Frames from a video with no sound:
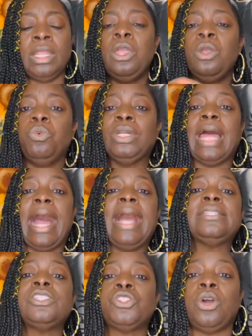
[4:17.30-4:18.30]
When I
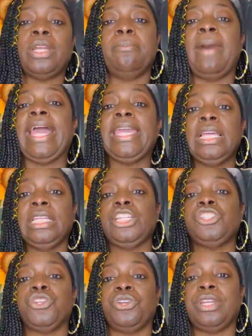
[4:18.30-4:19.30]
started my healing
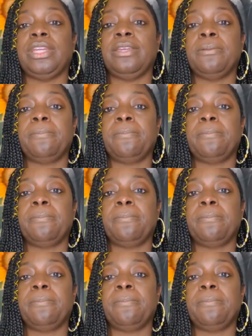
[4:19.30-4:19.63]
journey,